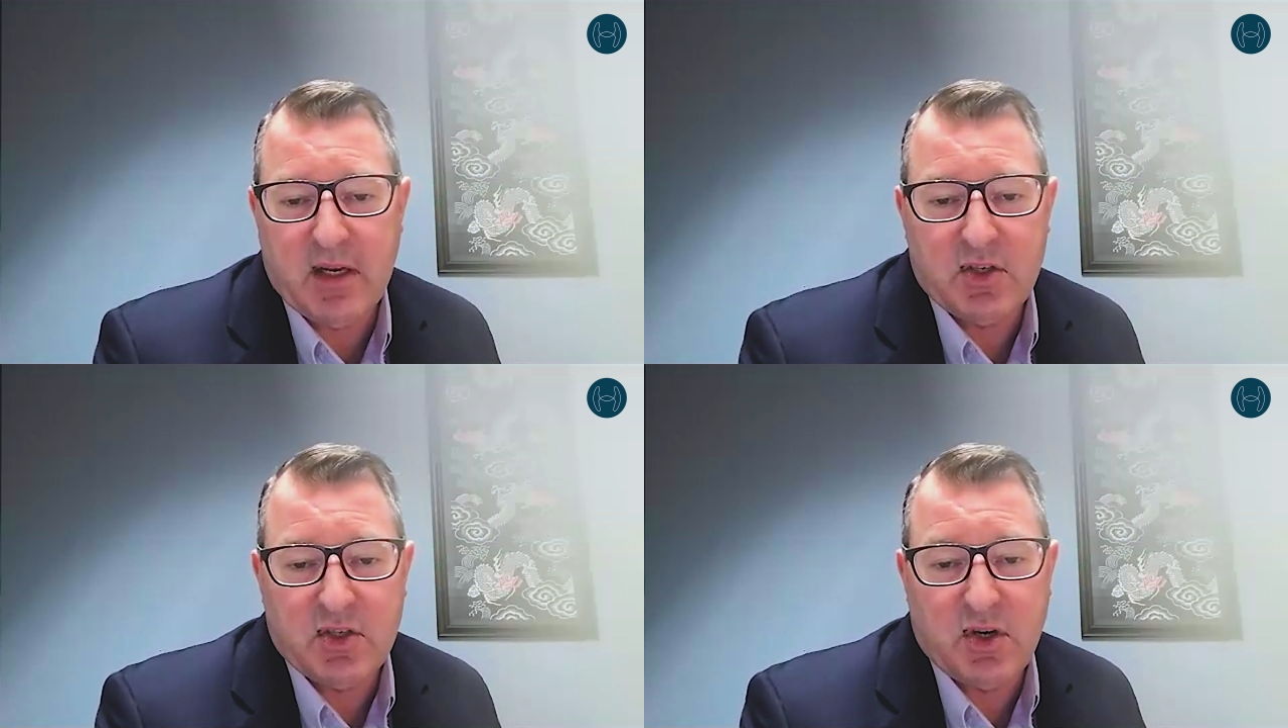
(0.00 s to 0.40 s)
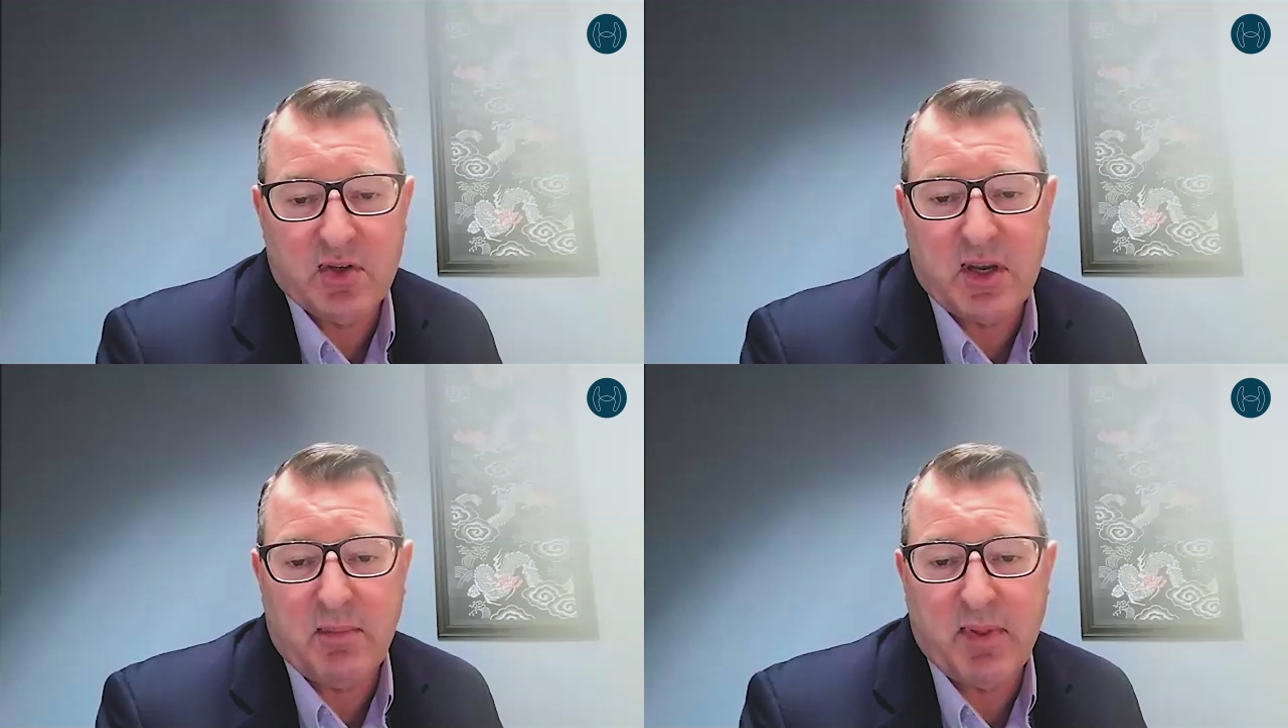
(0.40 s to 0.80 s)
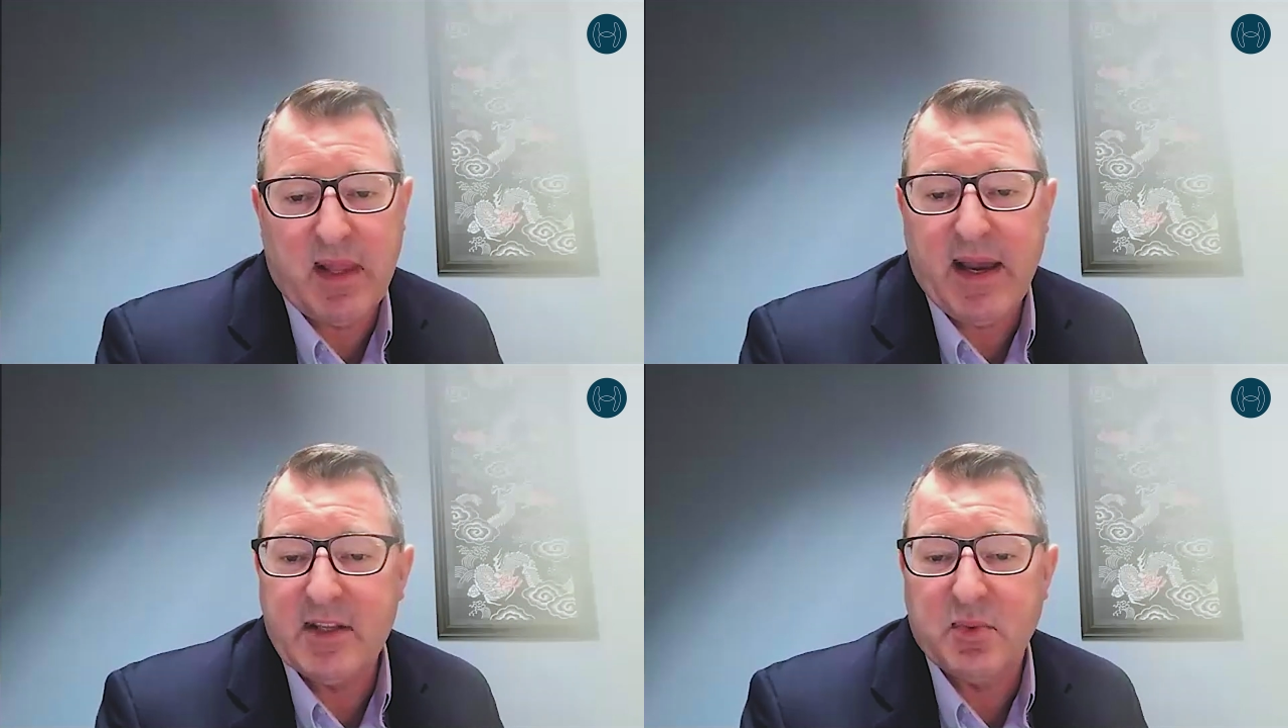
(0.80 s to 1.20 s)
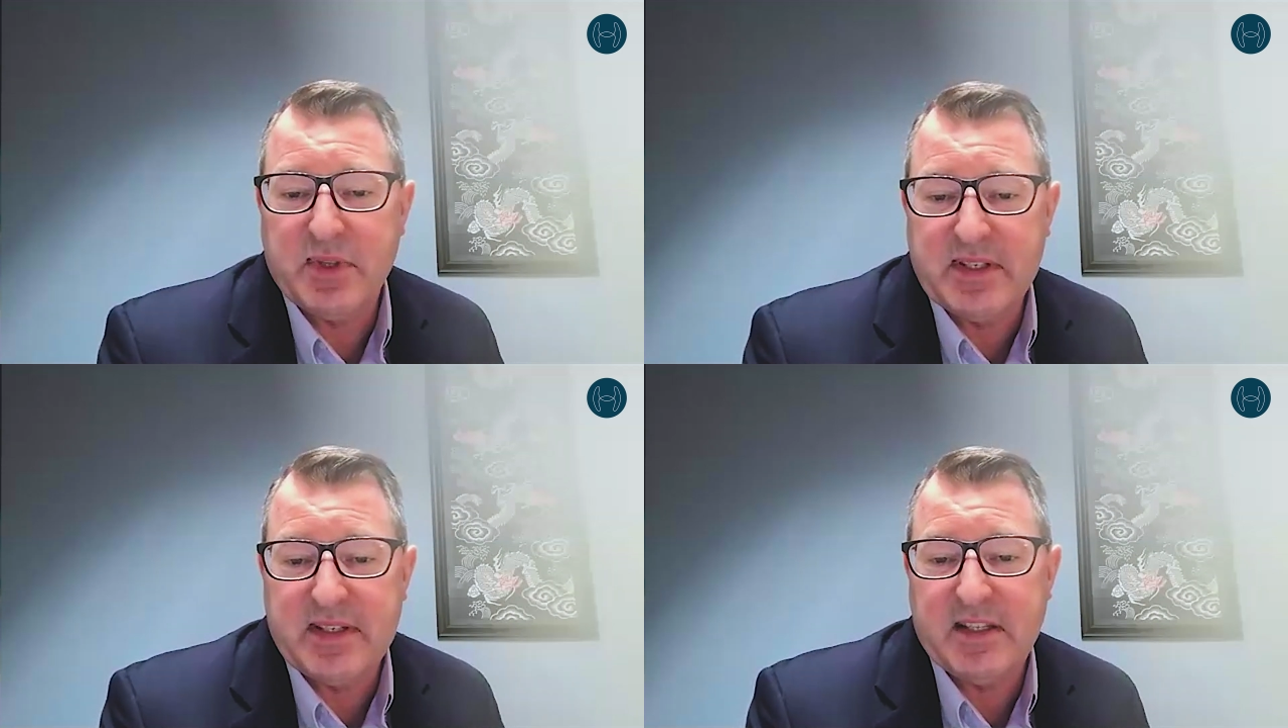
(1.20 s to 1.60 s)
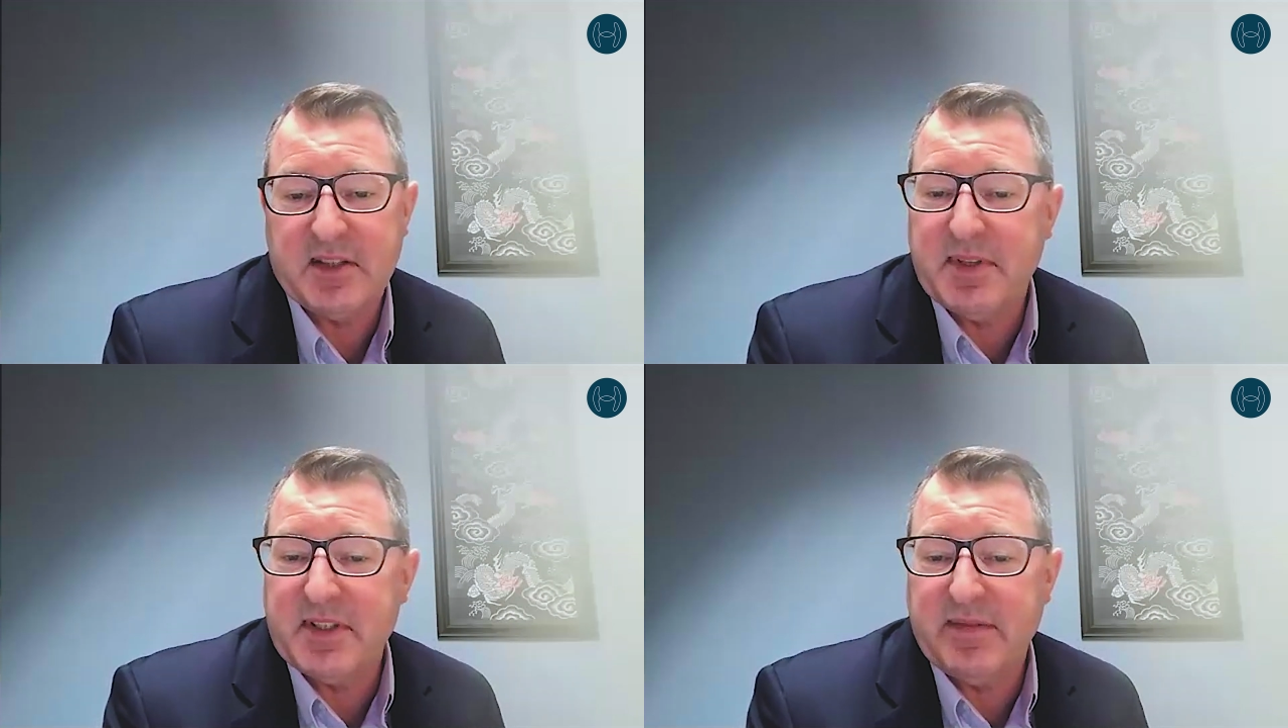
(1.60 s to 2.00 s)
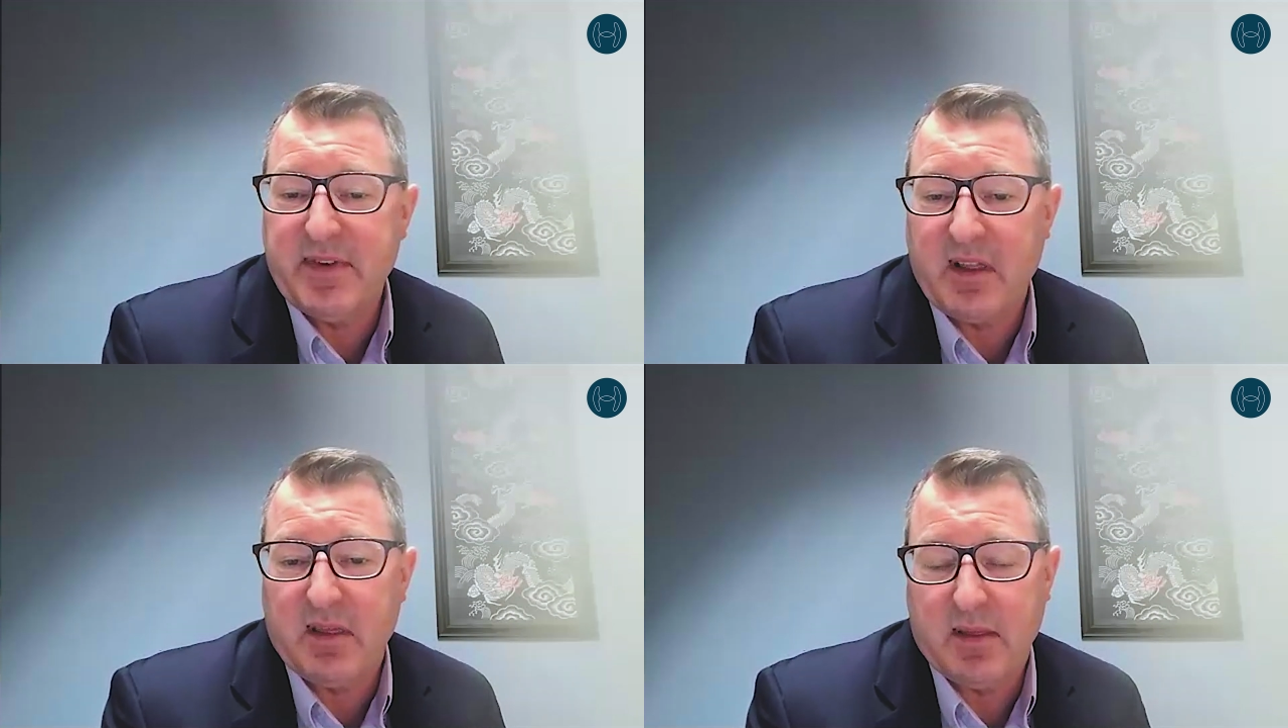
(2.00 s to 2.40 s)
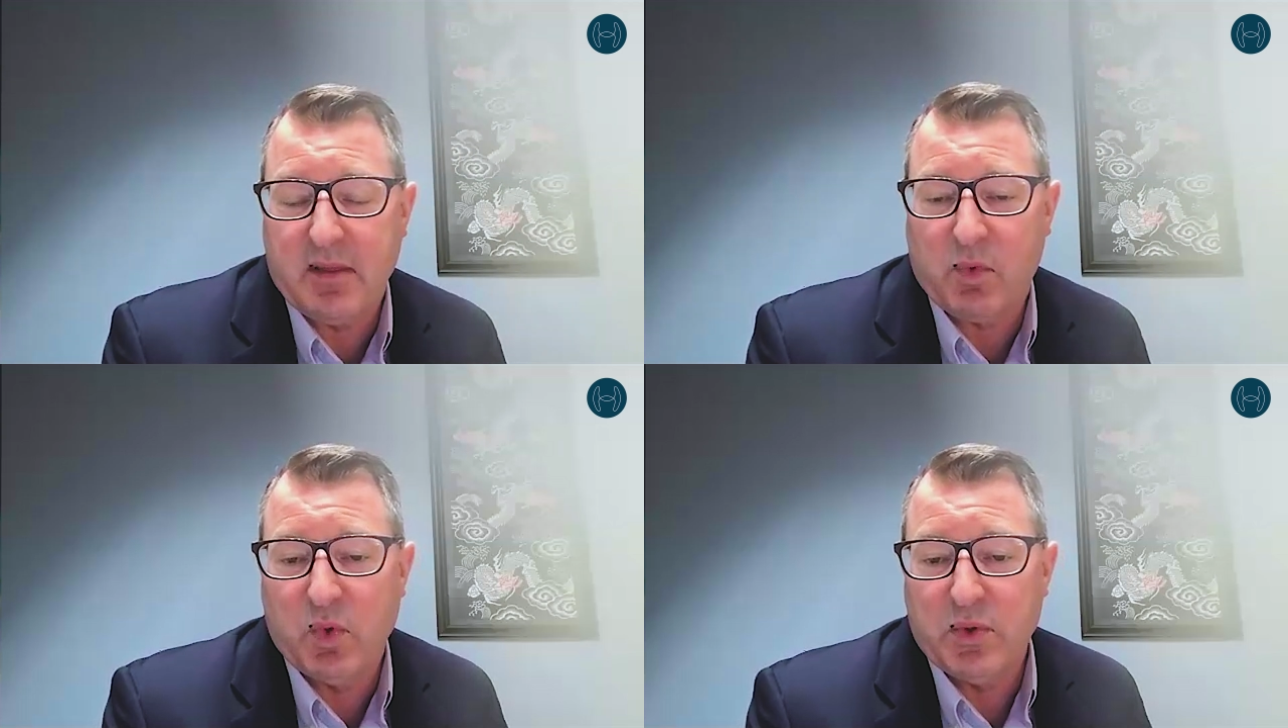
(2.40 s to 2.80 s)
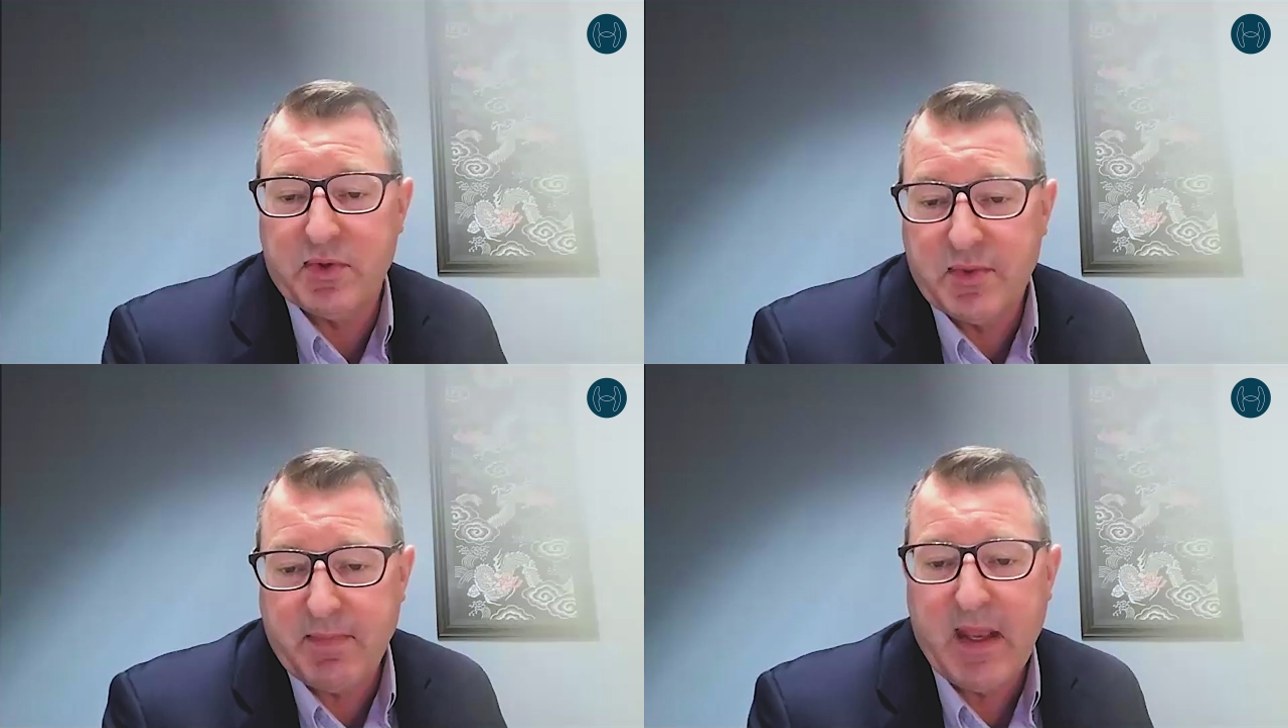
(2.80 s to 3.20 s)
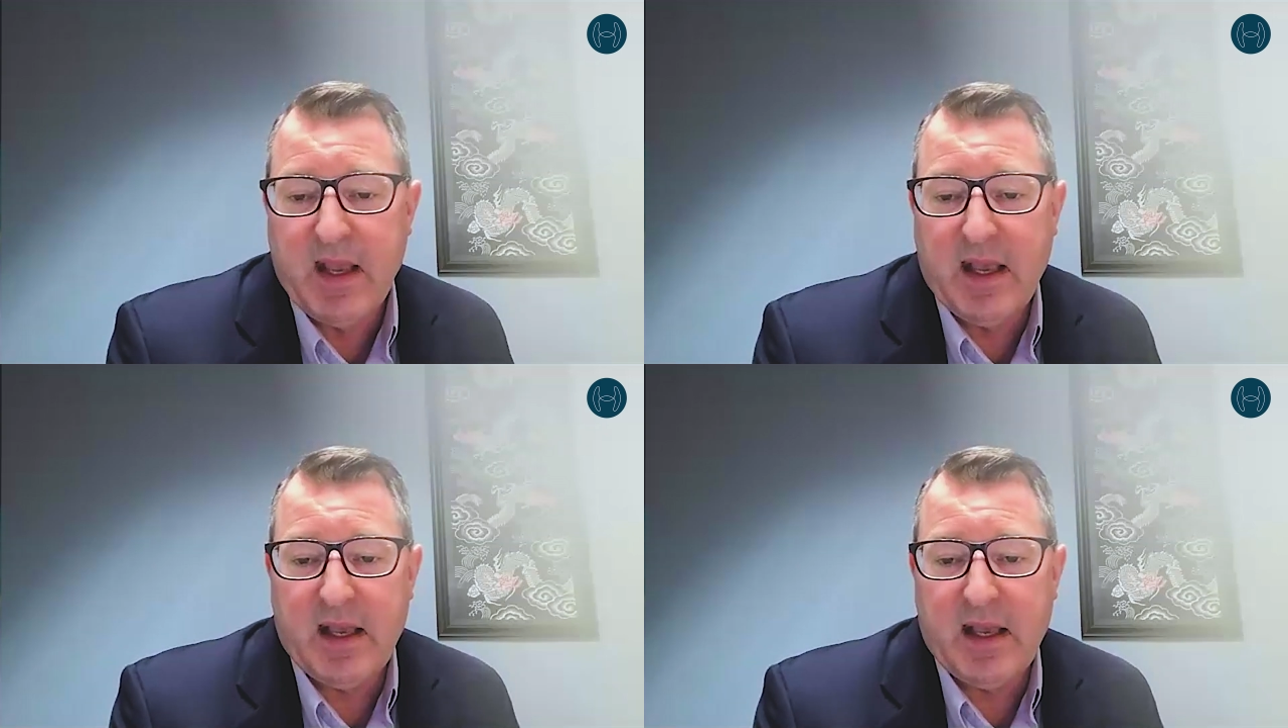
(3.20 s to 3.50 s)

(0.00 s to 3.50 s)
and ensures compliance with state-specific rules.